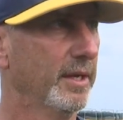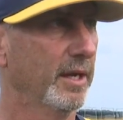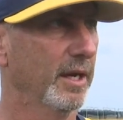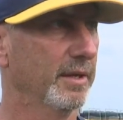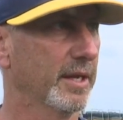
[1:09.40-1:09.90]

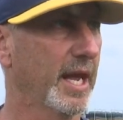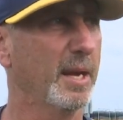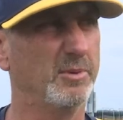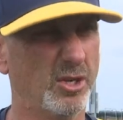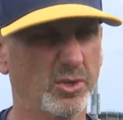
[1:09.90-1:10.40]
Uh, the
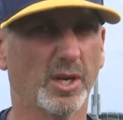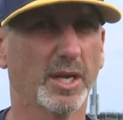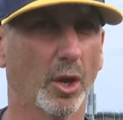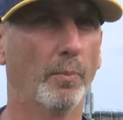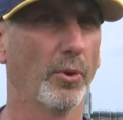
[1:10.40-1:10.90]
games
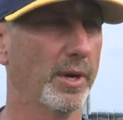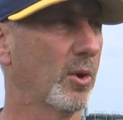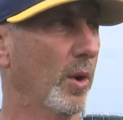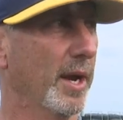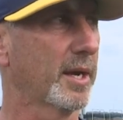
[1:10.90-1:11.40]
usually go pretty
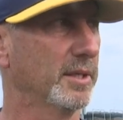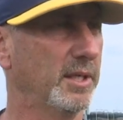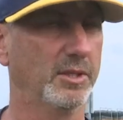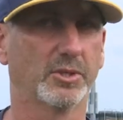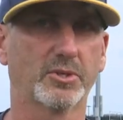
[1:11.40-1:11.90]
quick because
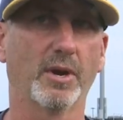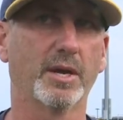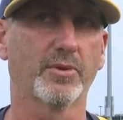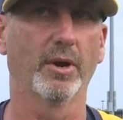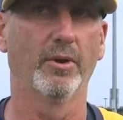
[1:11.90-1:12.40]
he's a
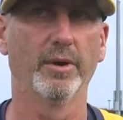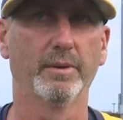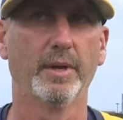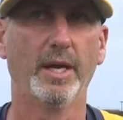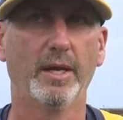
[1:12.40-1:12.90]
strike
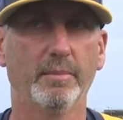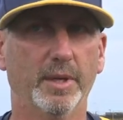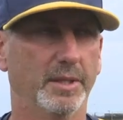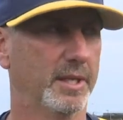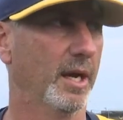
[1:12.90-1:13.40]
thrower,
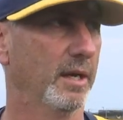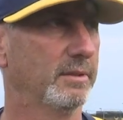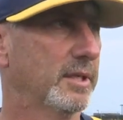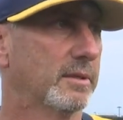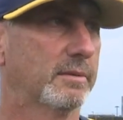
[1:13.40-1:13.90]
but
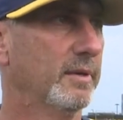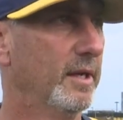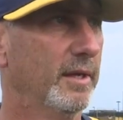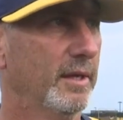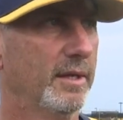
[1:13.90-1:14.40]
uh, just
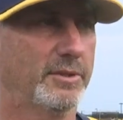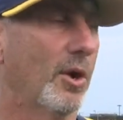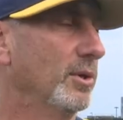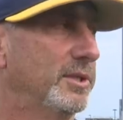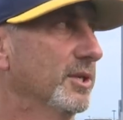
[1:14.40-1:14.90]
it's
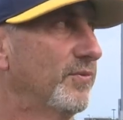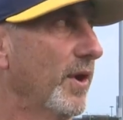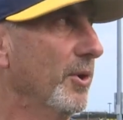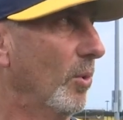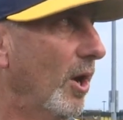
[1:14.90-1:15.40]
always just
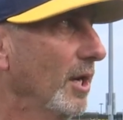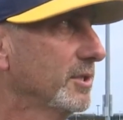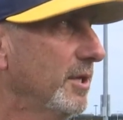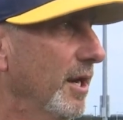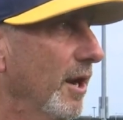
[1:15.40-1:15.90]
fun to
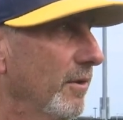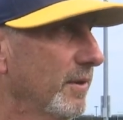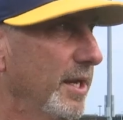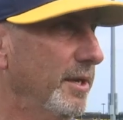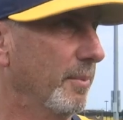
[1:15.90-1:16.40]
watch, you know.
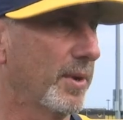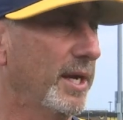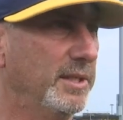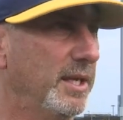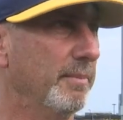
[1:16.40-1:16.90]
And the
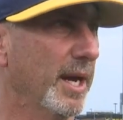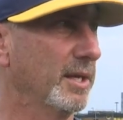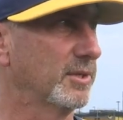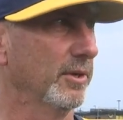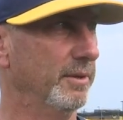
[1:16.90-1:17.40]
plays he
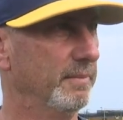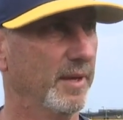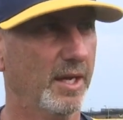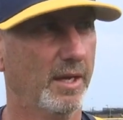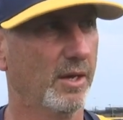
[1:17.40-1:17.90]
makes on
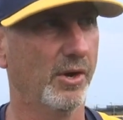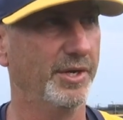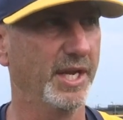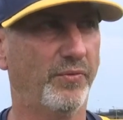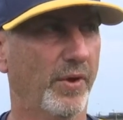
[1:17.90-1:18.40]

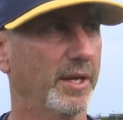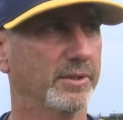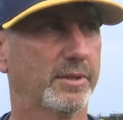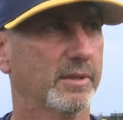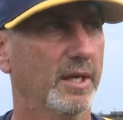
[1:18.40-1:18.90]
on
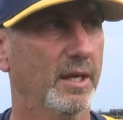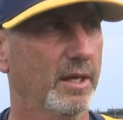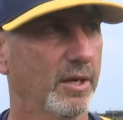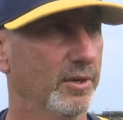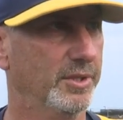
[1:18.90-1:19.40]
defense
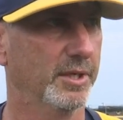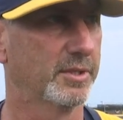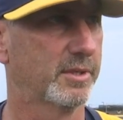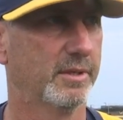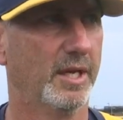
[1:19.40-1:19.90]
are
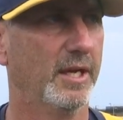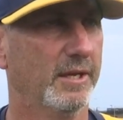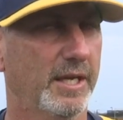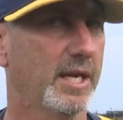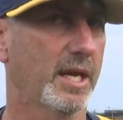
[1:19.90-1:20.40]
just
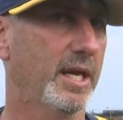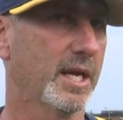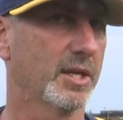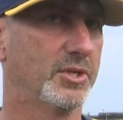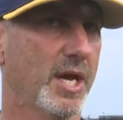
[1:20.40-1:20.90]
he
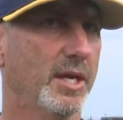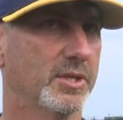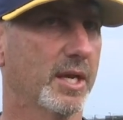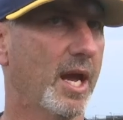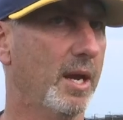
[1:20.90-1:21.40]
he can
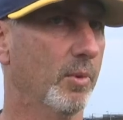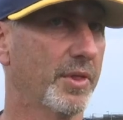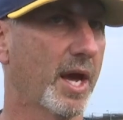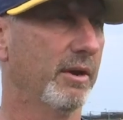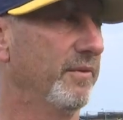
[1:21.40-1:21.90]
change the game
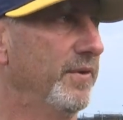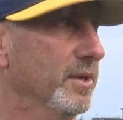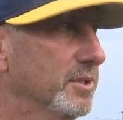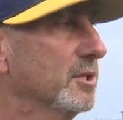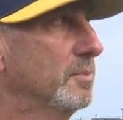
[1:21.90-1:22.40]
with how he
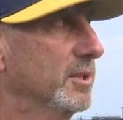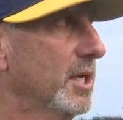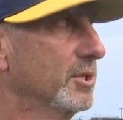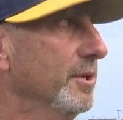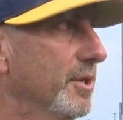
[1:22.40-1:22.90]
fields his
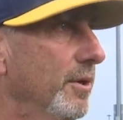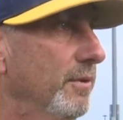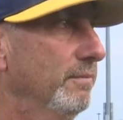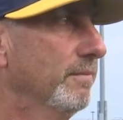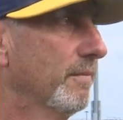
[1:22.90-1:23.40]
position
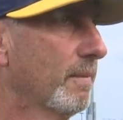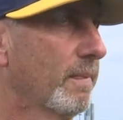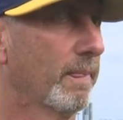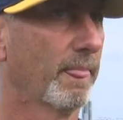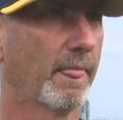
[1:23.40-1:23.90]

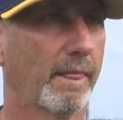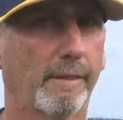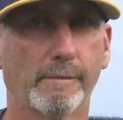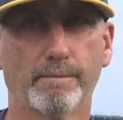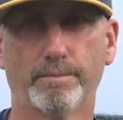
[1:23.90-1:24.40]
kind of feels like